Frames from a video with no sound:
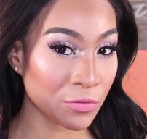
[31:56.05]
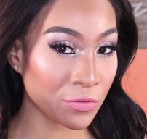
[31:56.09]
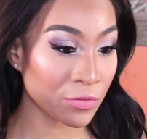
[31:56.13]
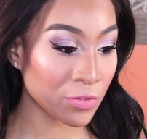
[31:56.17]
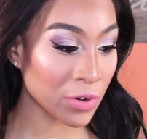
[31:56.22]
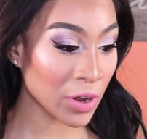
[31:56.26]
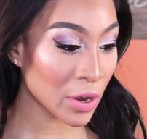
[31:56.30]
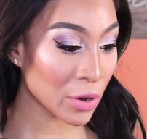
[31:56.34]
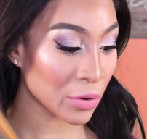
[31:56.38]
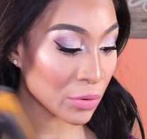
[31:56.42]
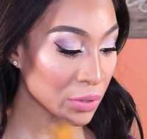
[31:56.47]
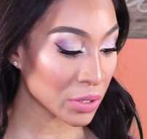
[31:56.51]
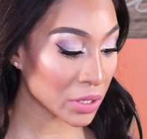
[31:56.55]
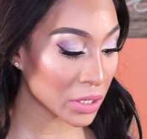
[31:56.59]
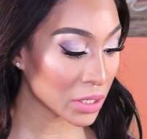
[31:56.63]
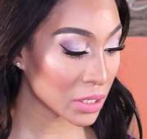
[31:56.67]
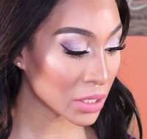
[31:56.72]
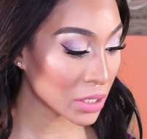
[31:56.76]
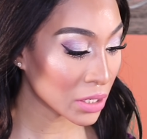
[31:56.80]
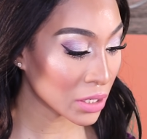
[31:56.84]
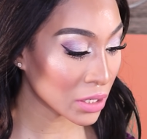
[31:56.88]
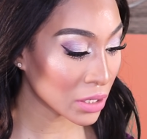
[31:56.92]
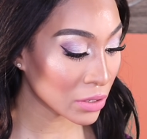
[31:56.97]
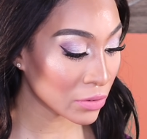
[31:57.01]
Very
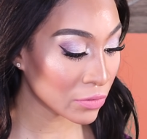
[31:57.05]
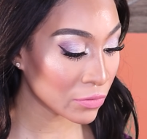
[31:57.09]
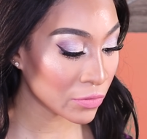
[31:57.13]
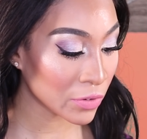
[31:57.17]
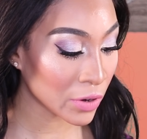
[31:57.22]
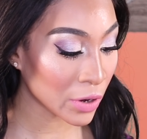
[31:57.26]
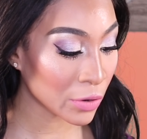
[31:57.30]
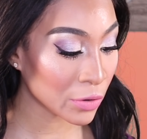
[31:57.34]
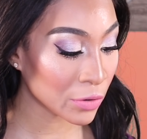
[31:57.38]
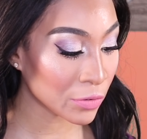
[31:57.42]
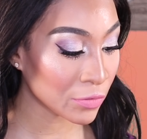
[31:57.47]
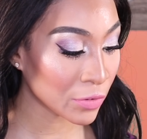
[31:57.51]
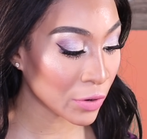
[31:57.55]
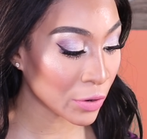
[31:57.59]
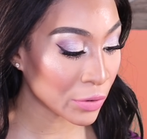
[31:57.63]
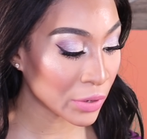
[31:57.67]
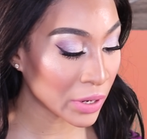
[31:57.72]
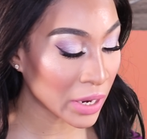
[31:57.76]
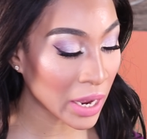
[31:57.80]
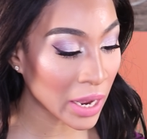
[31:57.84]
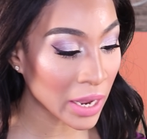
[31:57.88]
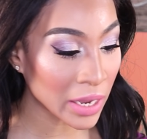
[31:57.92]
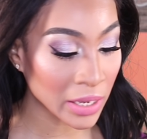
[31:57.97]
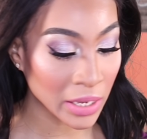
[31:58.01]
good, very
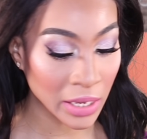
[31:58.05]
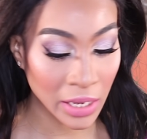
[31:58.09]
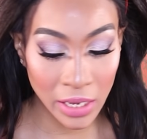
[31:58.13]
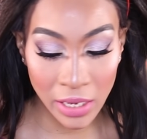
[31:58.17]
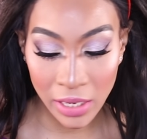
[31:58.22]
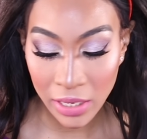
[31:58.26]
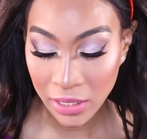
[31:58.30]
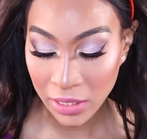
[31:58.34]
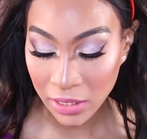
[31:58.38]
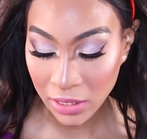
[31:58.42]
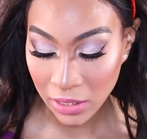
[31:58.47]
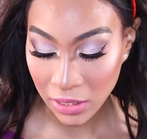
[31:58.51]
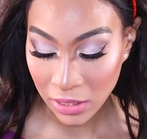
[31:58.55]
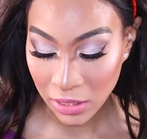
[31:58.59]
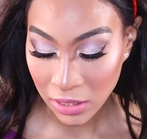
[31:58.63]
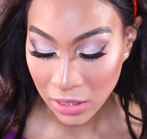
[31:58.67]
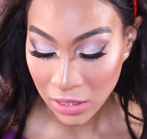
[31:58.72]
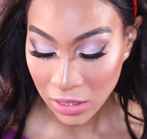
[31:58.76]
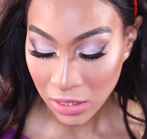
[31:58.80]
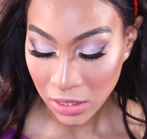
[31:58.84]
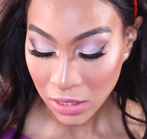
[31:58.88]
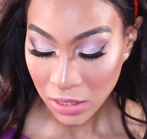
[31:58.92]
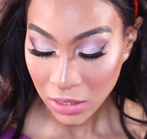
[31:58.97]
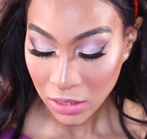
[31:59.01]
high-end
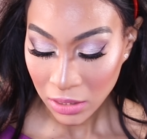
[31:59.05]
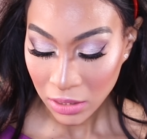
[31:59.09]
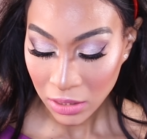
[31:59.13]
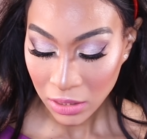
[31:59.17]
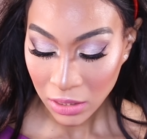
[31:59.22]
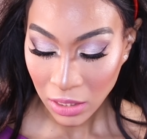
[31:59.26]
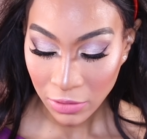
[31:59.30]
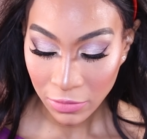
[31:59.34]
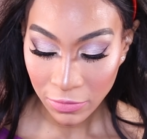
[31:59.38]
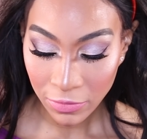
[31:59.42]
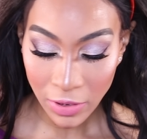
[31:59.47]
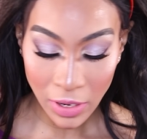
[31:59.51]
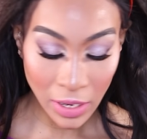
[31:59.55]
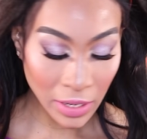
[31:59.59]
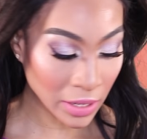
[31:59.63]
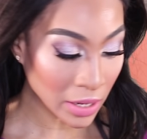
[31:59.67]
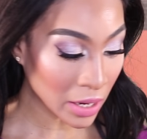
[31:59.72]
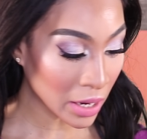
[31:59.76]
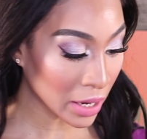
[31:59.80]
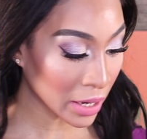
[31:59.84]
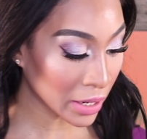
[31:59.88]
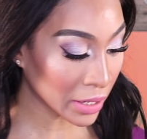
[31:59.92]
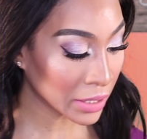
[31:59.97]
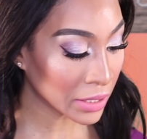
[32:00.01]
flat
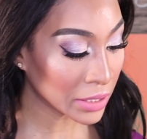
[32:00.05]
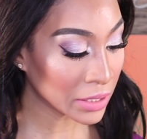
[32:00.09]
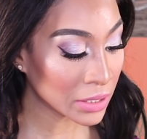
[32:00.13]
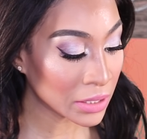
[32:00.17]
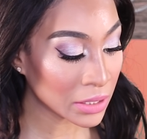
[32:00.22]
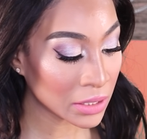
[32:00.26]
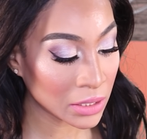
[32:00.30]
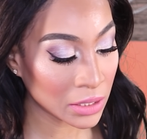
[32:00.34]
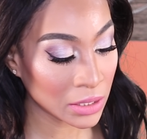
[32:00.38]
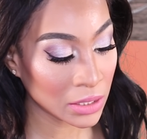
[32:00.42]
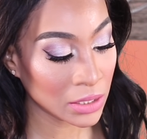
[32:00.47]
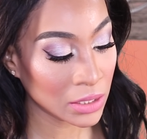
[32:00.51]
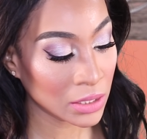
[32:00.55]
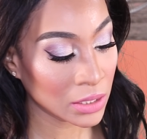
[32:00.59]
iron.